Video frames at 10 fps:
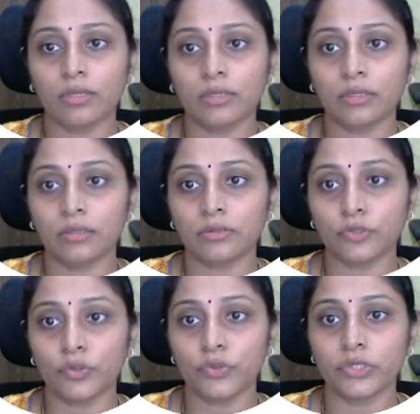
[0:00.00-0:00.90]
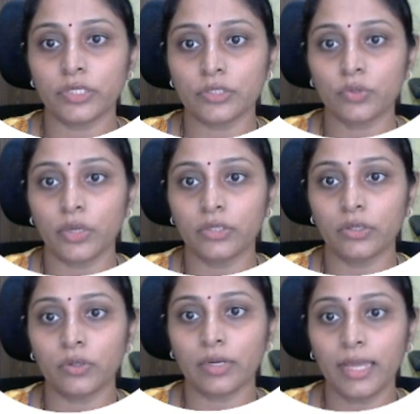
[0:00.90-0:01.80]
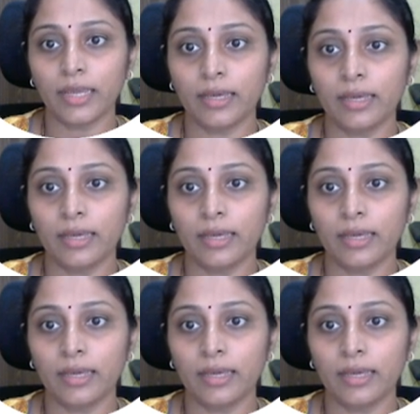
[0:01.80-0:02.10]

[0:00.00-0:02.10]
the solution is going to look like.